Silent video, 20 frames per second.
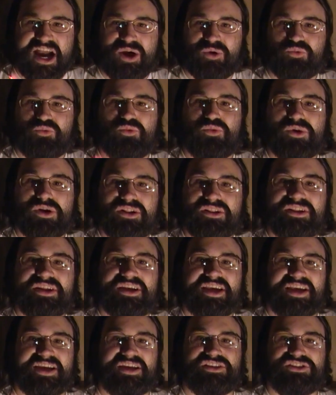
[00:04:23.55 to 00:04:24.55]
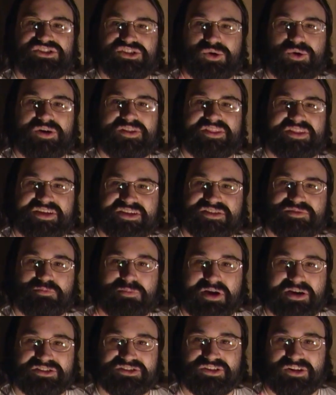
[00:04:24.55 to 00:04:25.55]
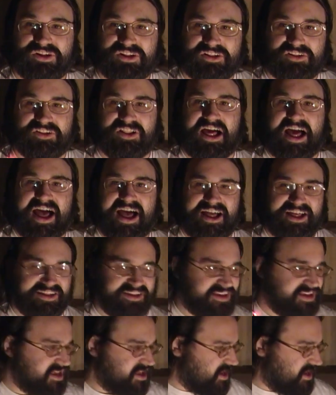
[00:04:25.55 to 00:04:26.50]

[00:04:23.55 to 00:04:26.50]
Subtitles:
I really enjoyed this special a lot.